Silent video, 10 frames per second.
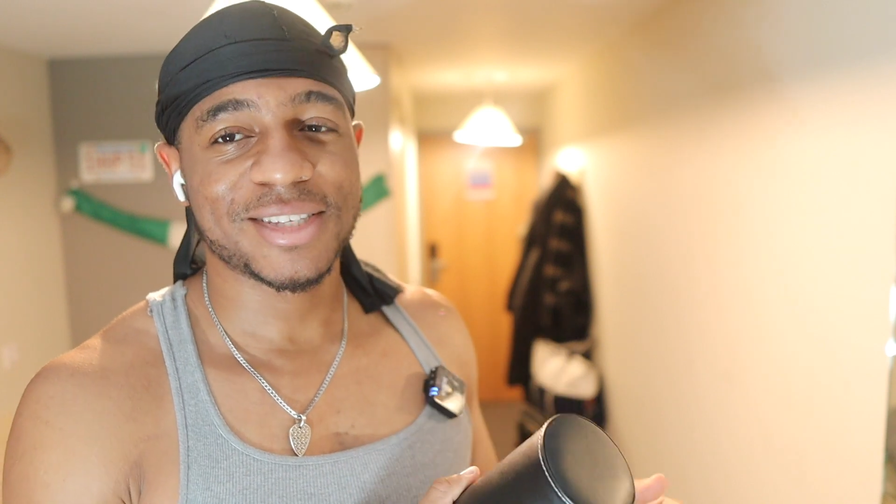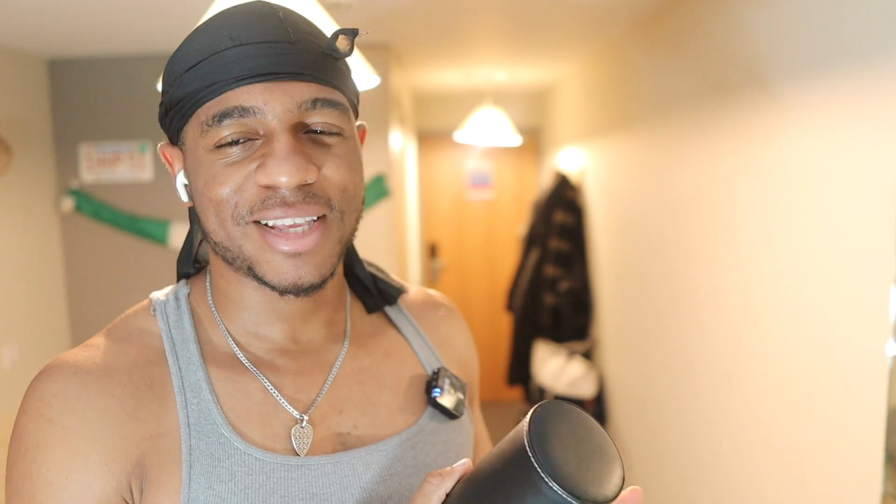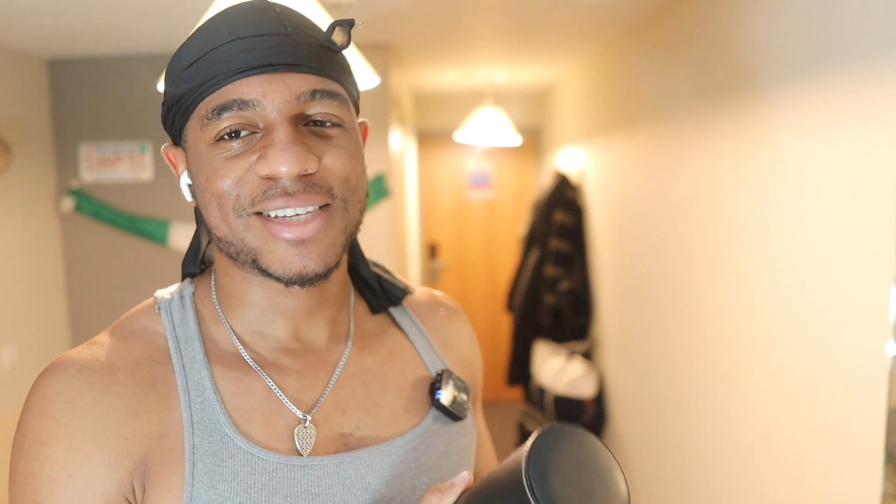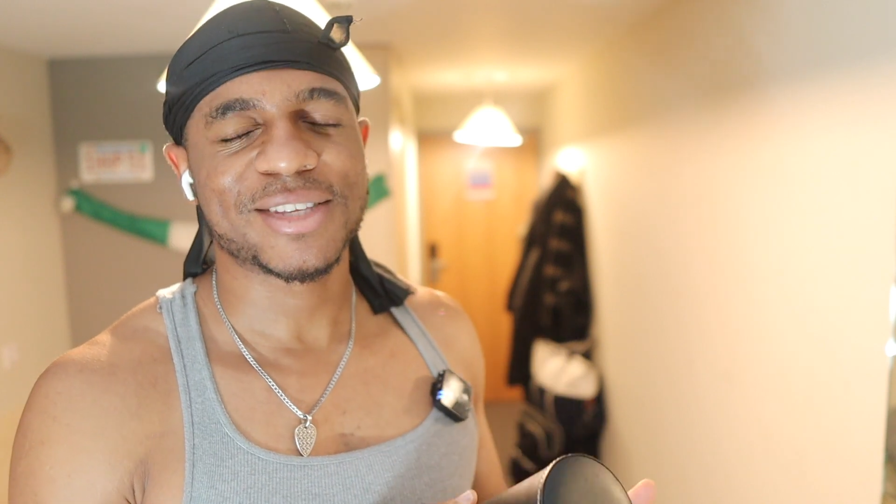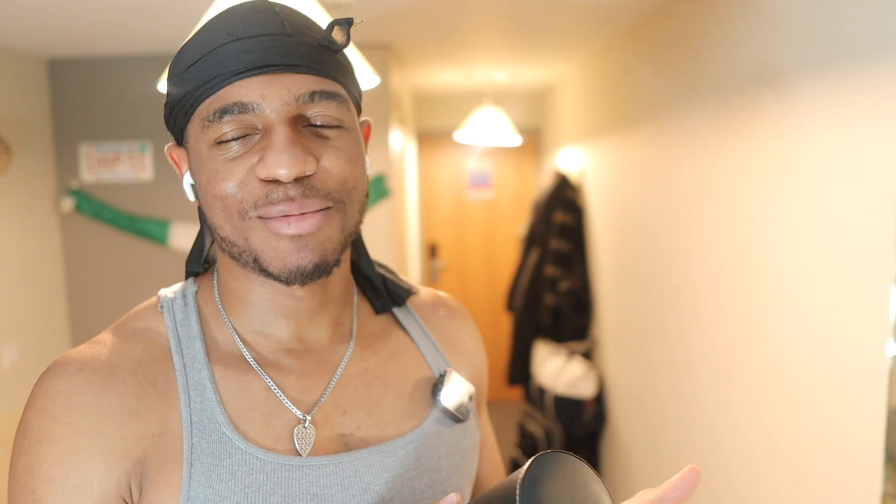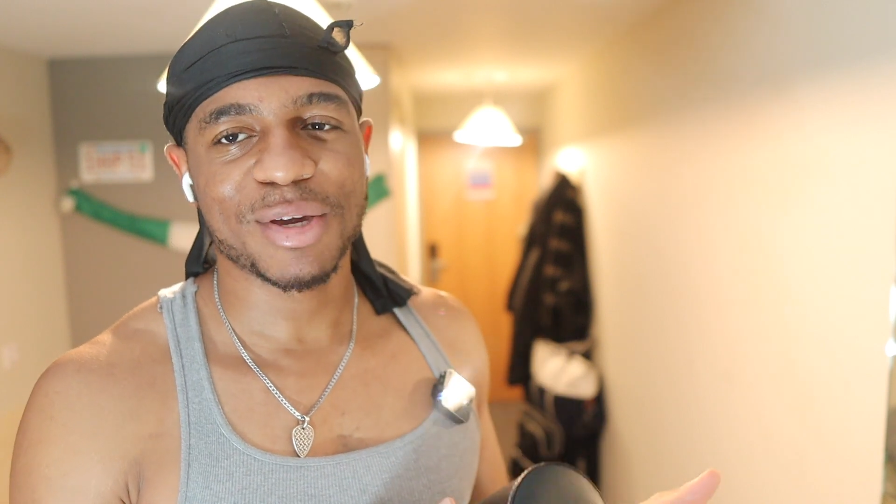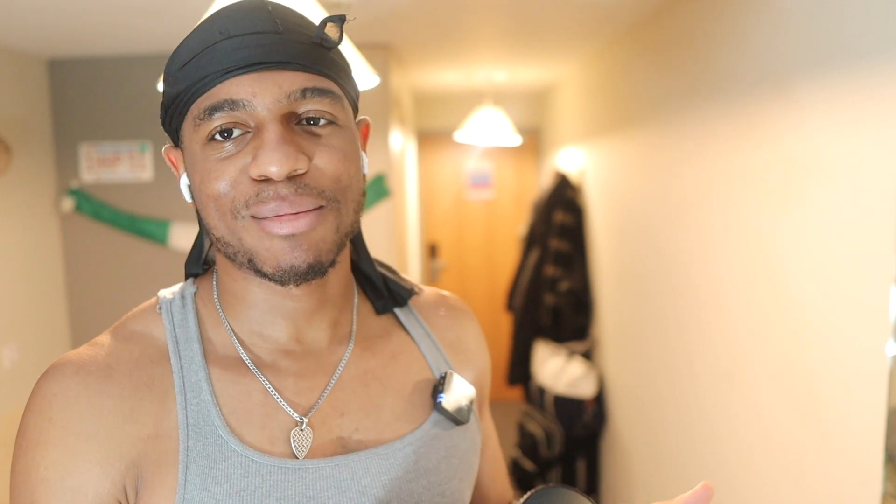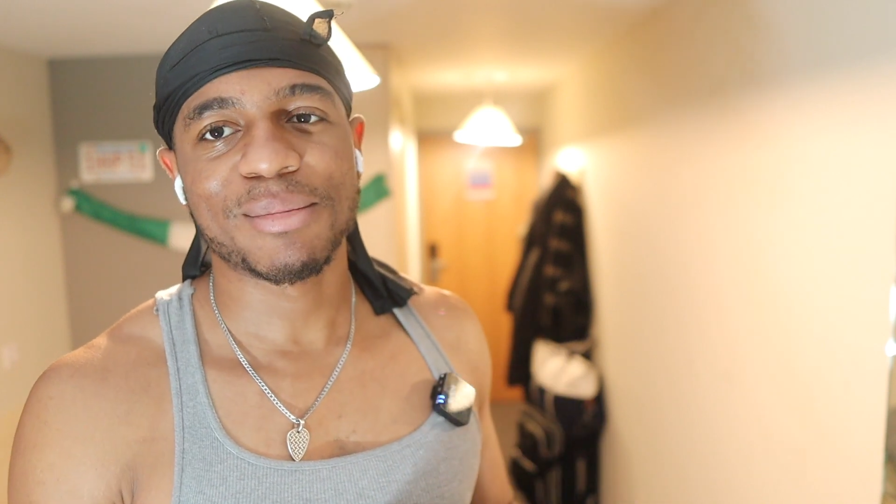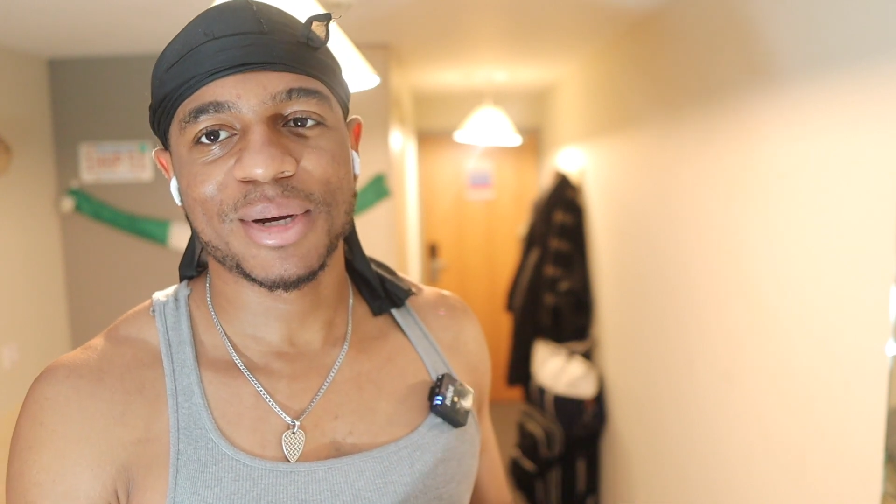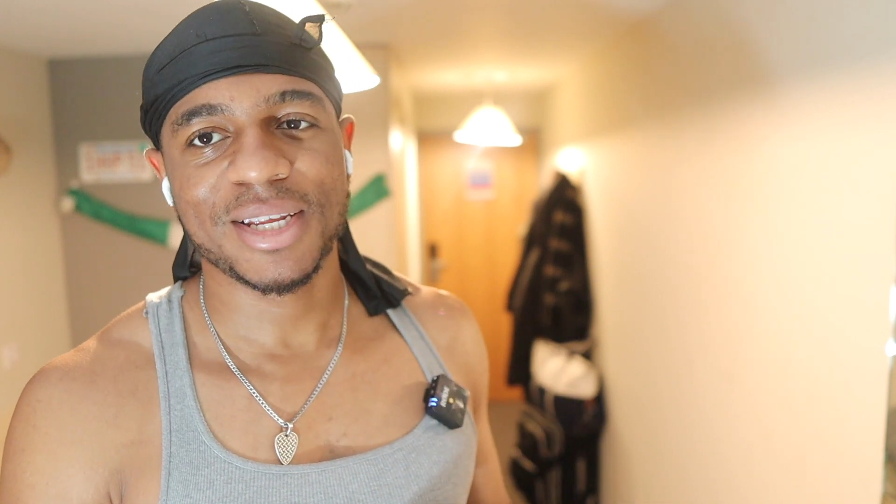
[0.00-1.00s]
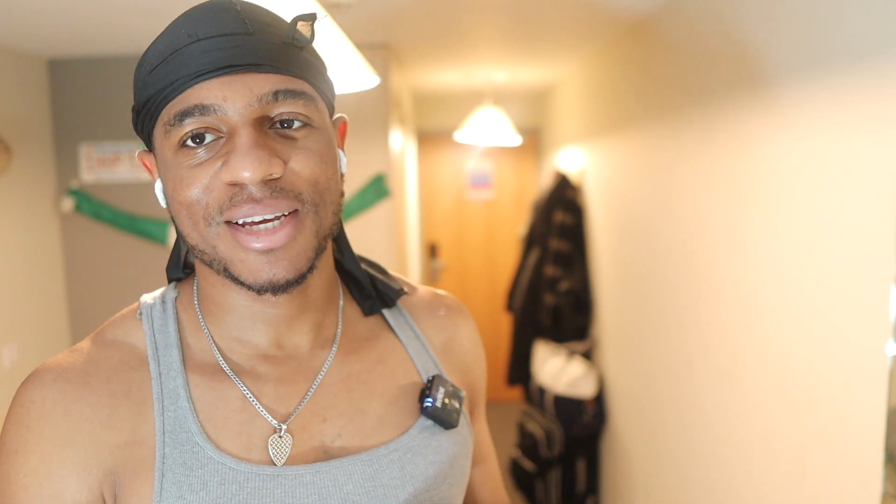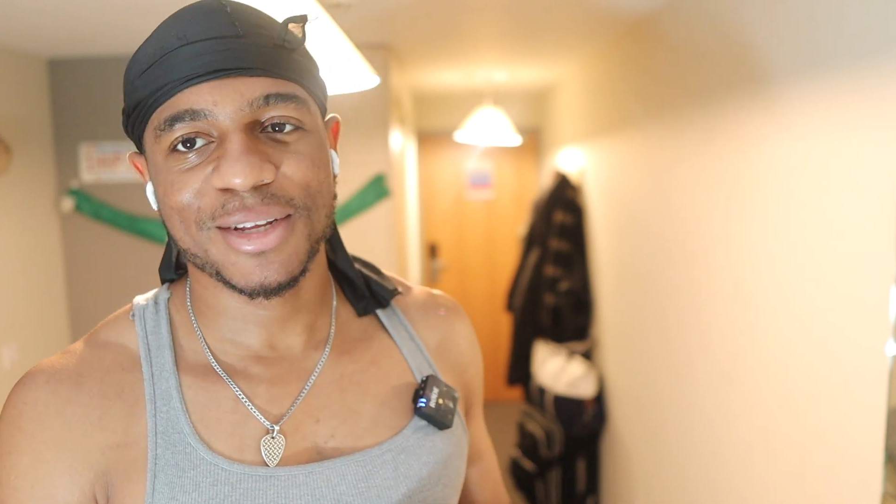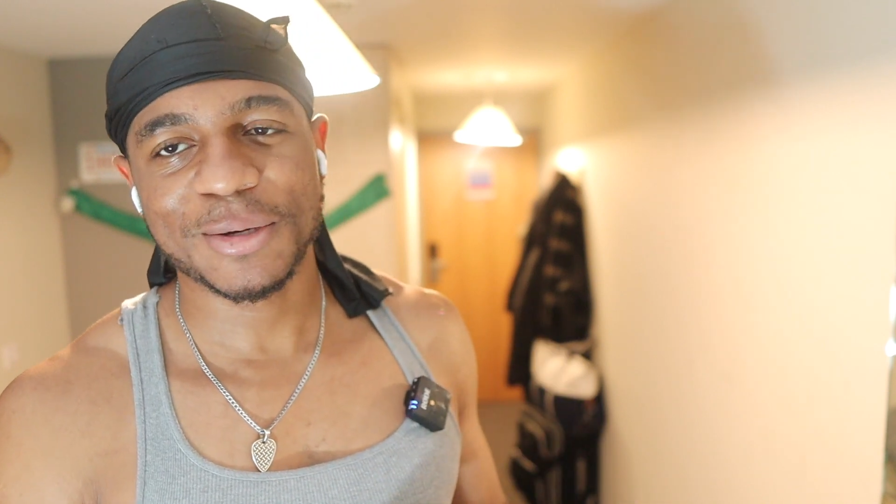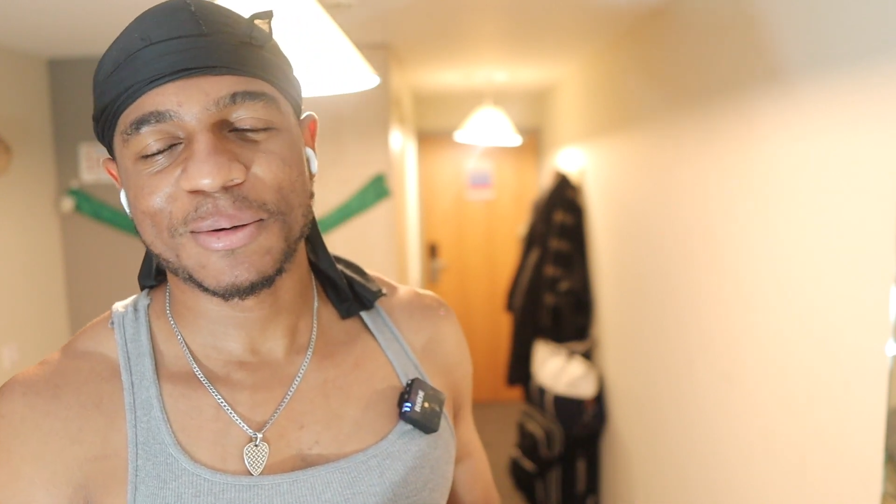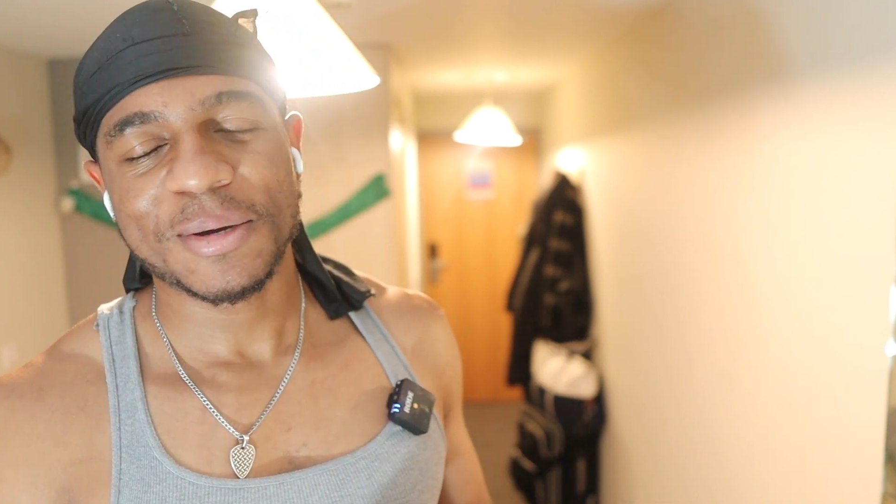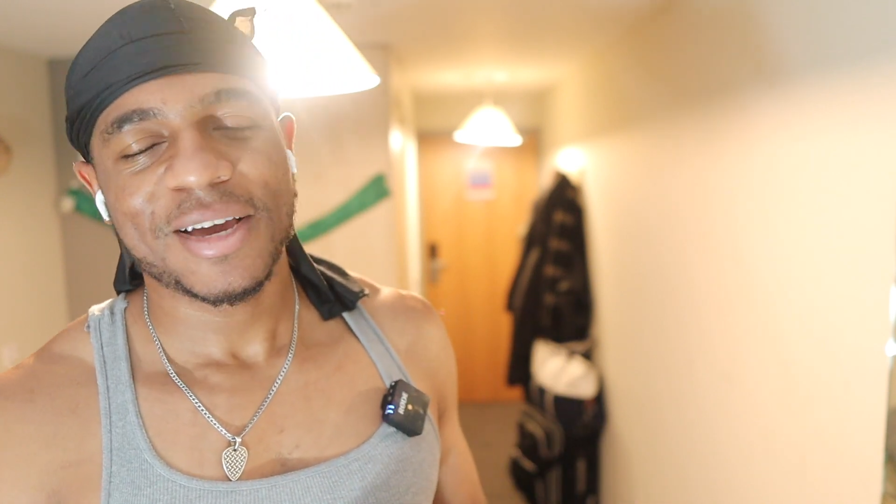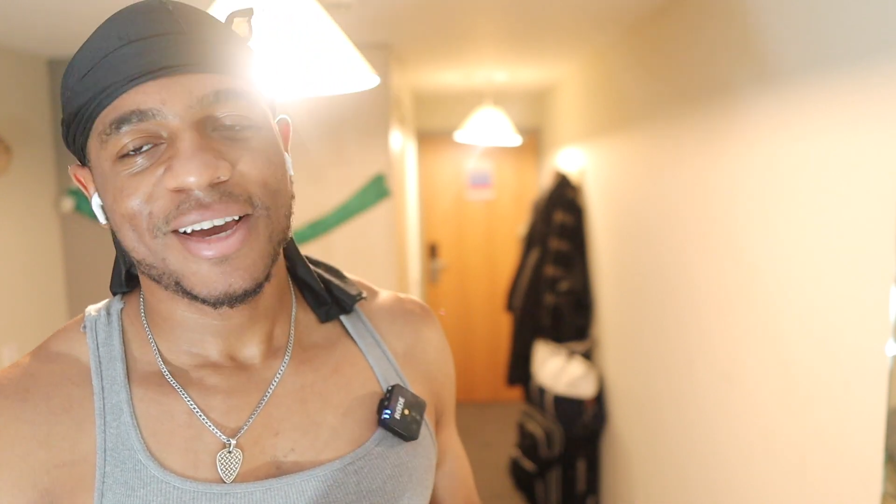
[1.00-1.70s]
till I start to make my money, and you know,